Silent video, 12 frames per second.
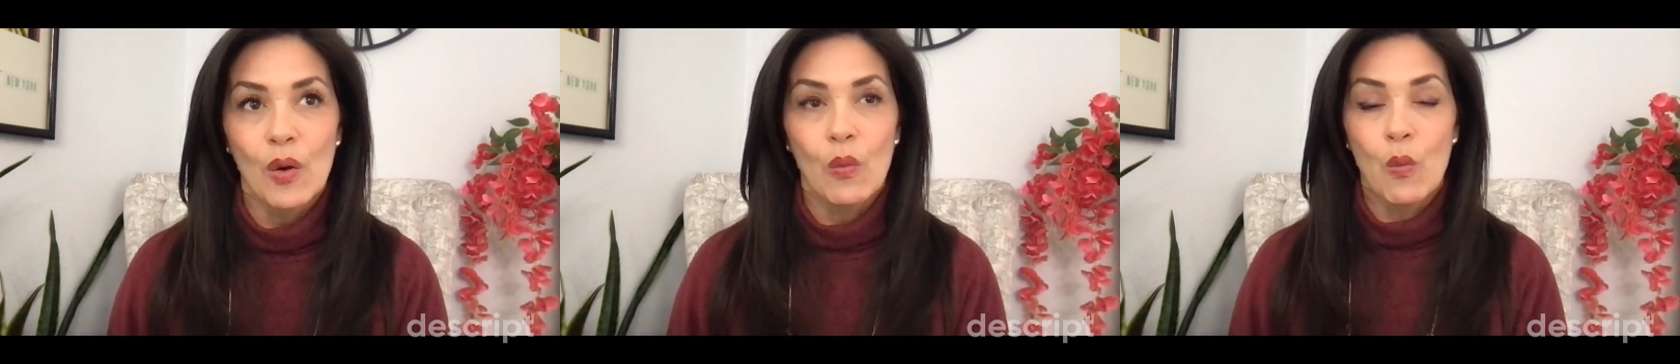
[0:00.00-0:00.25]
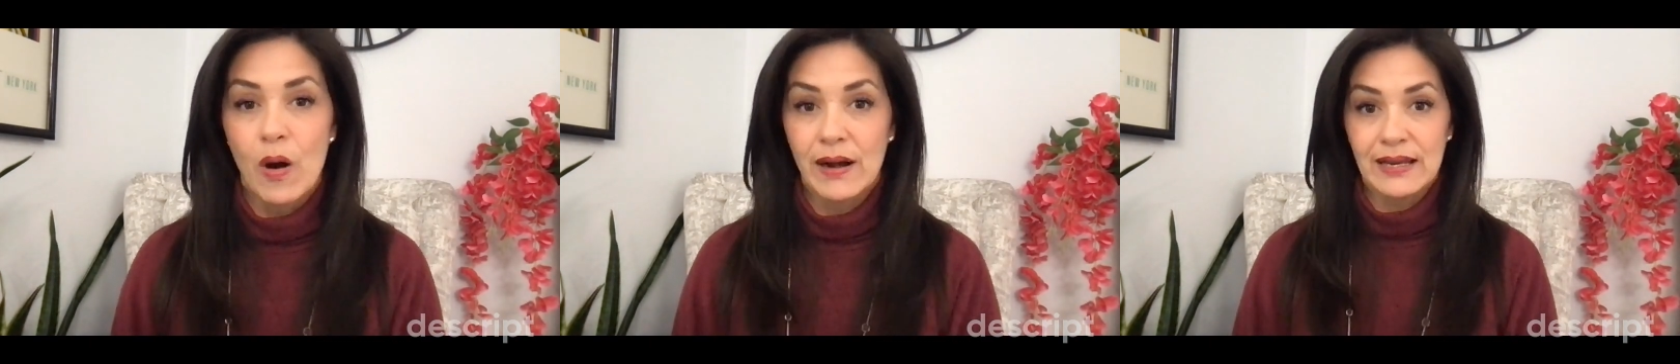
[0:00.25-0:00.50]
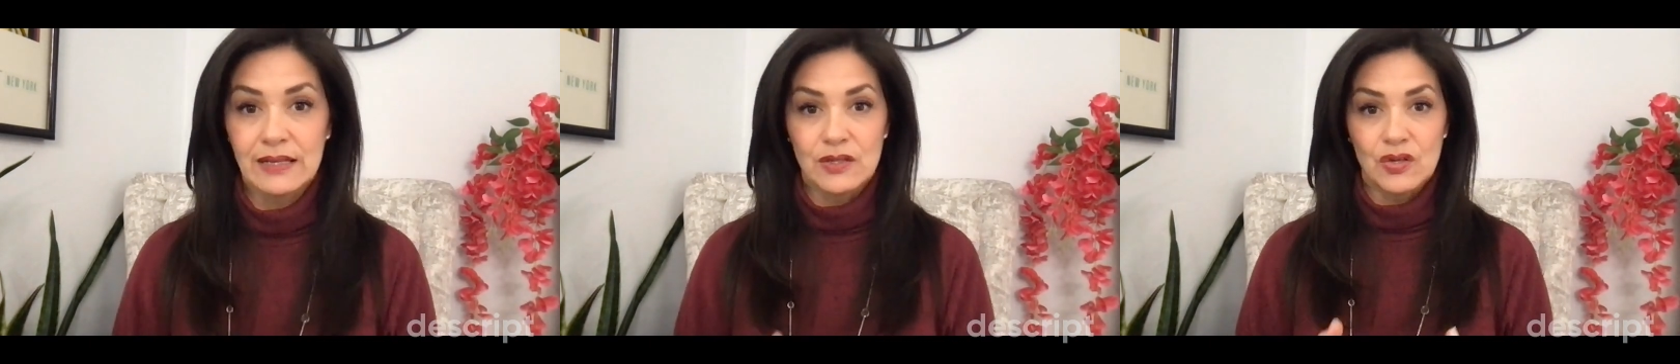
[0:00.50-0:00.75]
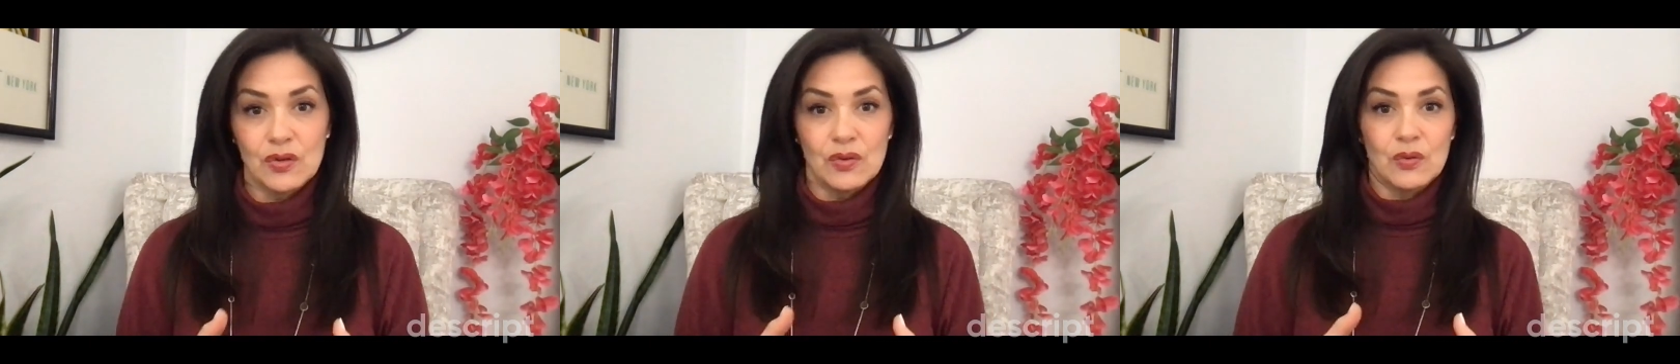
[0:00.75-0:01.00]
wanting
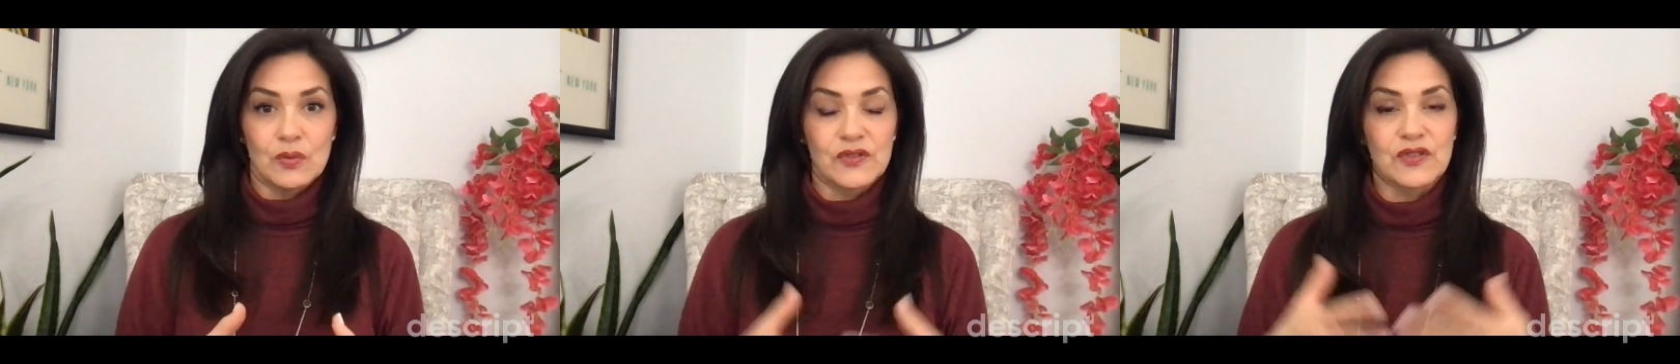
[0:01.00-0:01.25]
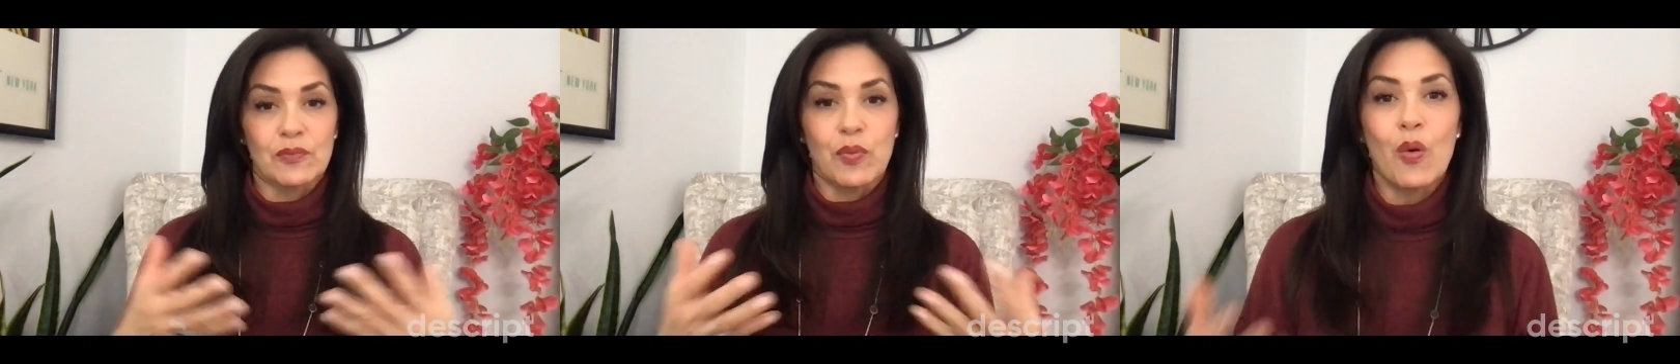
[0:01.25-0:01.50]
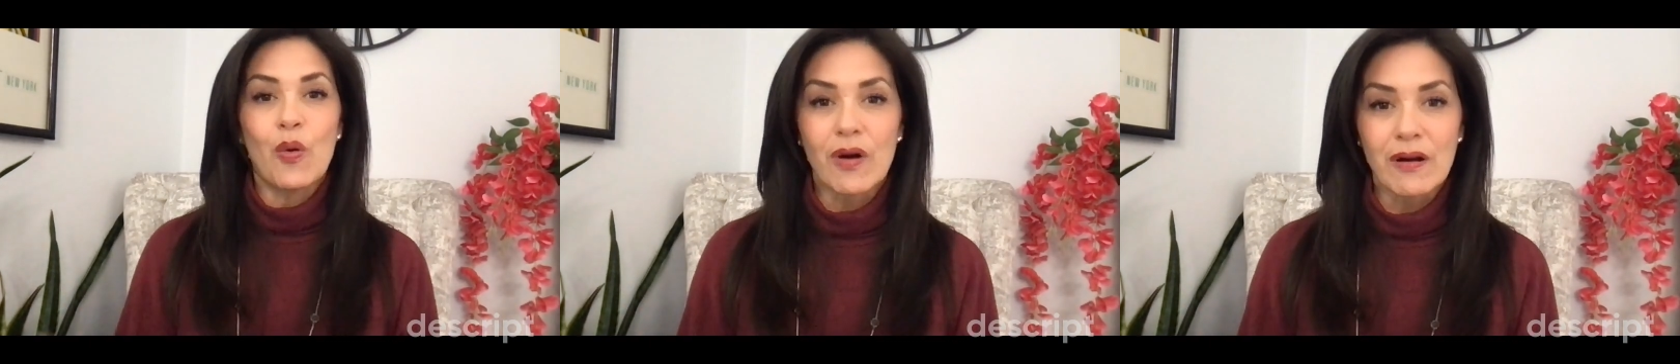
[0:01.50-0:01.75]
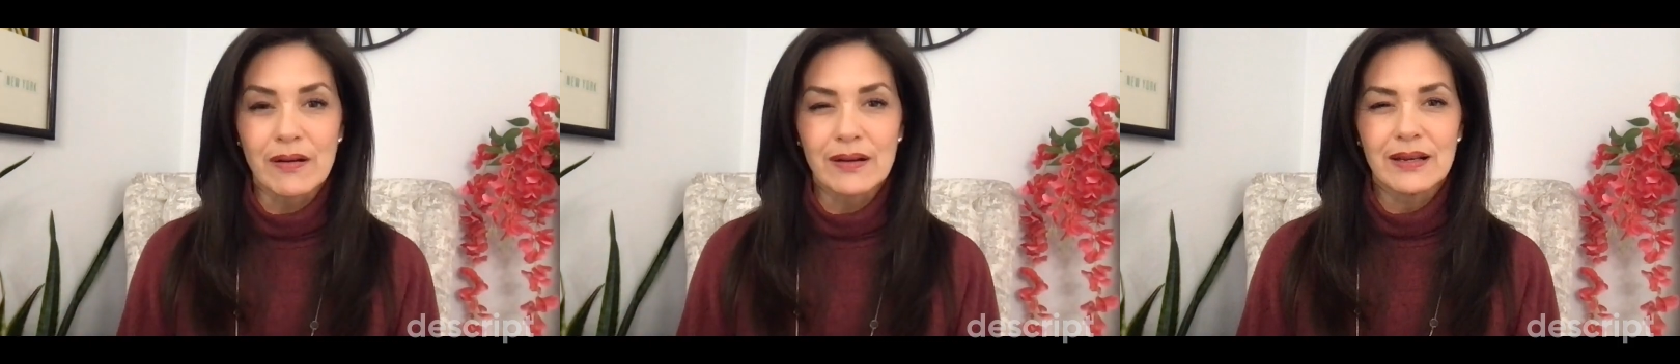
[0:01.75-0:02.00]
to
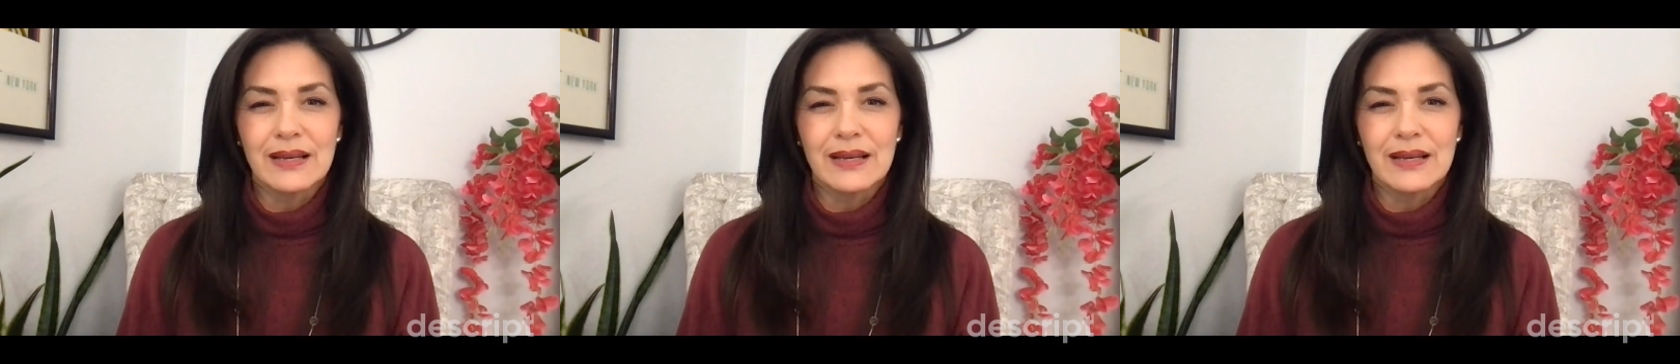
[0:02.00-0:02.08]
support,